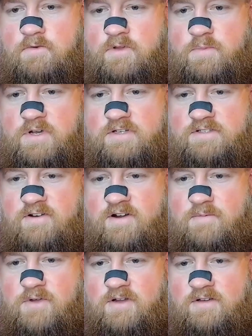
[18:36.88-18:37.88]
Well, the biggest
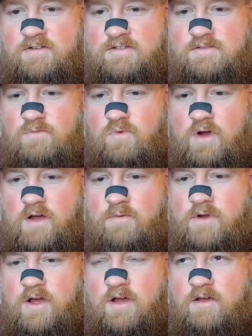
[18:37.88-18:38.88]
argument is why
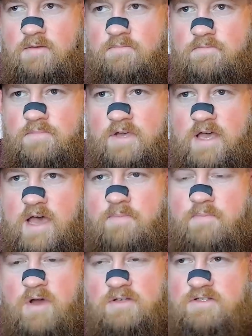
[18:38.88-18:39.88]
would I cap
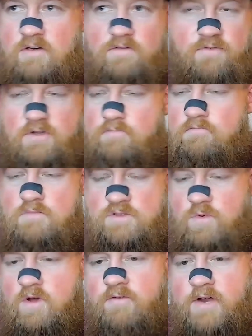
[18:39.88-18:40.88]
myself at
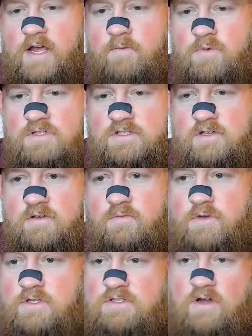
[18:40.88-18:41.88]
12.5%
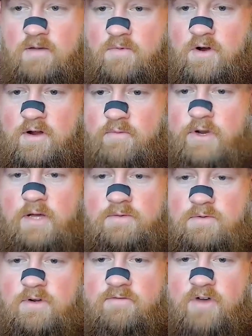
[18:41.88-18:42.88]
when the stock market went up
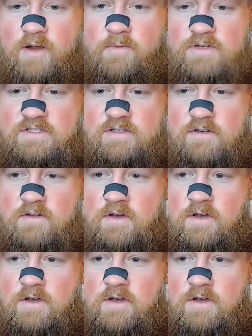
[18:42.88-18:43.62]
25%.